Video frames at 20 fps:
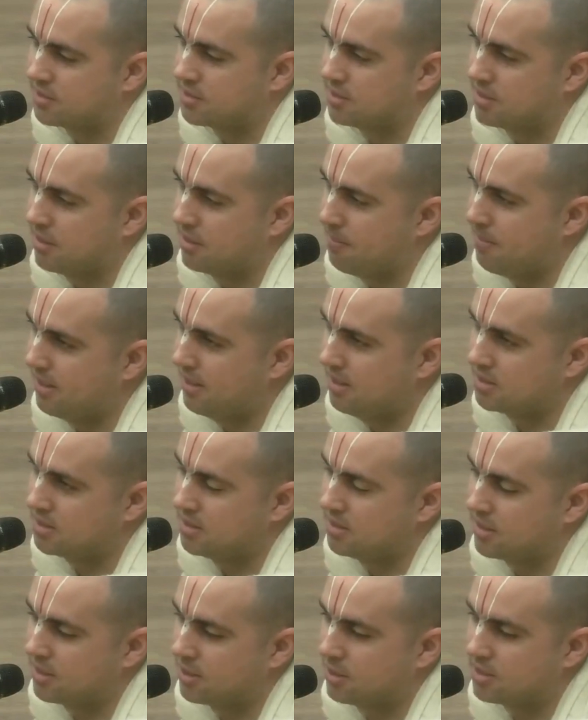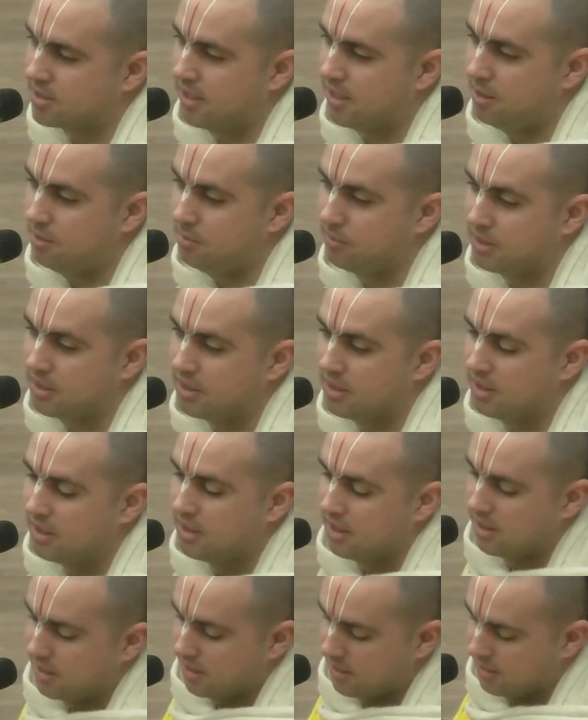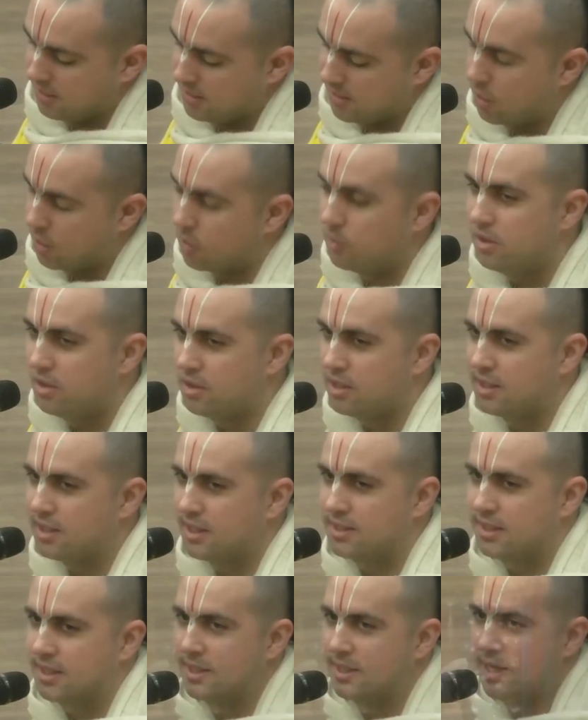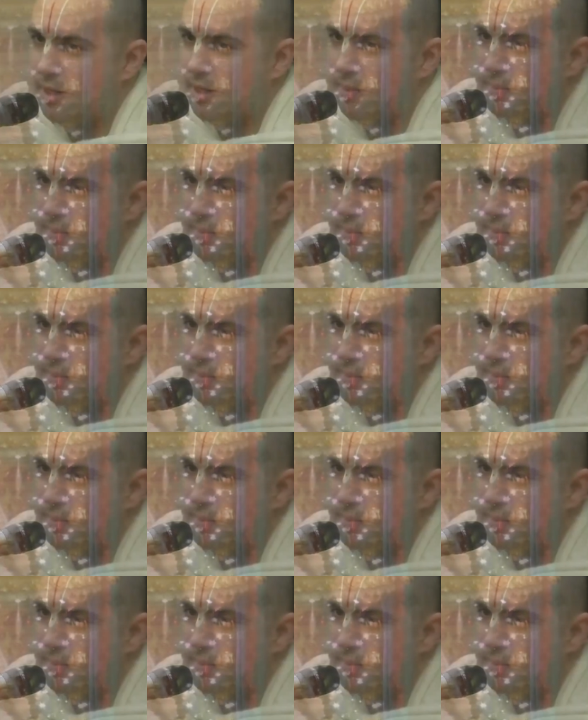the medicine cannot help me. And the only thing that can help me